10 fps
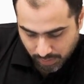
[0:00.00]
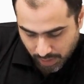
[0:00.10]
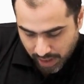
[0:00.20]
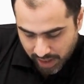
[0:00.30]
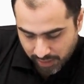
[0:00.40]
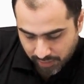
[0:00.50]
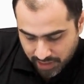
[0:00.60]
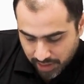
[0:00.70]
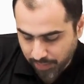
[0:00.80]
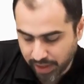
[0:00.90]
And
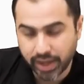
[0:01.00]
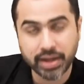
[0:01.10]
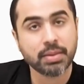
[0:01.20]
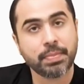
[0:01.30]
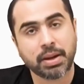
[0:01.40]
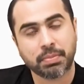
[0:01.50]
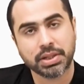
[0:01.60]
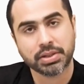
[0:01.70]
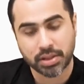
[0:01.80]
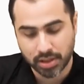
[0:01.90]
everything behind the pec
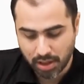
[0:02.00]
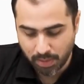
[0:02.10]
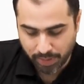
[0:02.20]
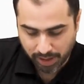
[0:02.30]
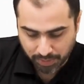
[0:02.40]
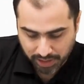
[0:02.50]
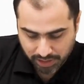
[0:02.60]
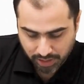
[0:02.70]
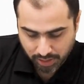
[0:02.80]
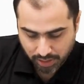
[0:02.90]
major. Pec
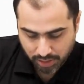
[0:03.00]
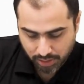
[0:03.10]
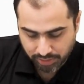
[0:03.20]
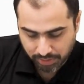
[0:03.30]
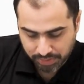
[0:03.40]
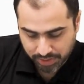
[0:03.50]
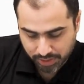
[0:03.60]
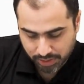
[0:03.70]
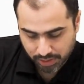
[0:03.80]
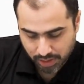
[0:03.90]
major,
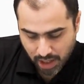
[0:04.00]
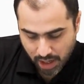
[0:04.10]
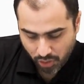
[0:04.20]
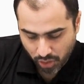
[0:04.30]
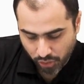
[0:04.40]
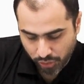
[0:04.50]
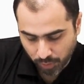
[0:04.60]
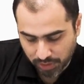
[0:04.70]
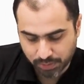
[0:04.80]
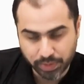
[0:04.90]
ribs are all going to
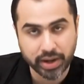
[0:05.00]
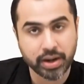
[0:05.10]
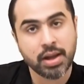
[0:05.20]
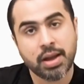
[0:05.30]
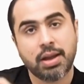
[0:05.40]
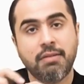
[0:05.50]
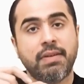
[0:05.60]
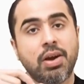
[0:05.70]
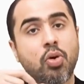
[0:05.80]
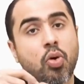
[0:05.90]
be spared. If
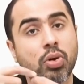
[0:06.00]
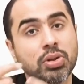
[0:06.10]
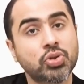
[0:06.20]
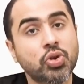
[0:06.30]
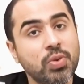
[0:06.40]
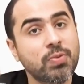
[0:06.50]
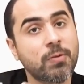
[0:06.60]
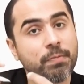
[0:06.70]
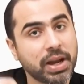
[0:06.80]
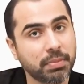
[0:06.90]
I also
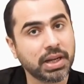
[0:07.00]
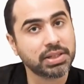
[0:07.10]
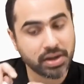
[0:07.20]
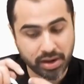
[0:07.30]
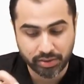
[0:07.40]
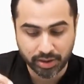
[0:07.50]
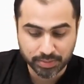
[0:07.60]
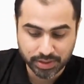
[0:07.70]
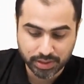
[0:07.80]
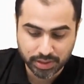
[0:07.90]
remove pec major and
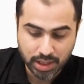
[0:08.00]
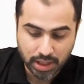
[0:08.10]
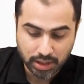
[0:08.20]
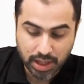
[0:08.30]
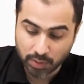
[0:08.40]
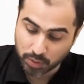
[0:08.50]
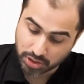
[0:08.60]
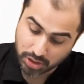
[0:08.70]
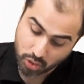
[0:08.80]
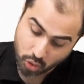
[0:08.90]
ribs, that
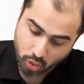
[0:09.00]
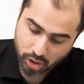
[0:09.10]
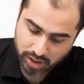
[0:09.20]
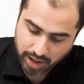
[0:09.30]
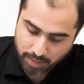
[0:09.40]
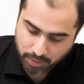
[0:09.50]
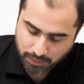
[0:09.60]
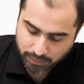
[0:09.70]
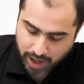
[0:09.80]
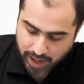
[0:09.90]
was the old type
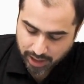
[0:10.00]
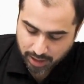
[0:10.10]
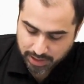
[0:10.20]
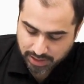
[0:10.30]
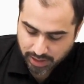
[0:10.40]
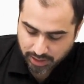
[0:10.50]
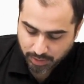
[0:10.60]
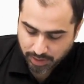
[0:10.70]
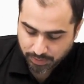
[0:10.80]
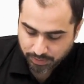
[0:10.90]
of radical
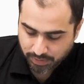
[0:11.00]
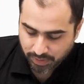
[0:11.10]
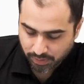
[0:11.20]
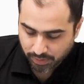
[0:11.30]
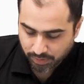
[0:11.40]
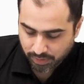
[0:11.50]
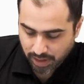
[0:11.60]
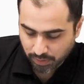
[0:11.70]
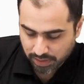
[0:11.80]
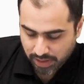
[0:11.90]
mastectomy.
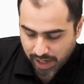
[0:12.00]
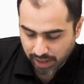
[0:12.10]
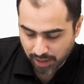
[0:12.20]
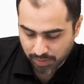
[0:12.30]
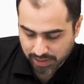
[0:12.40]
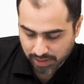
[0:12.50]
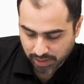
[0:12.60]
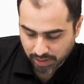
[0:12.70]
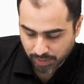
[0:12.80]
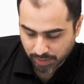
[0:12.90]
That was radical
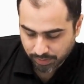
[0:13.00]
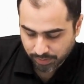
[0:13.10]
mastectomy.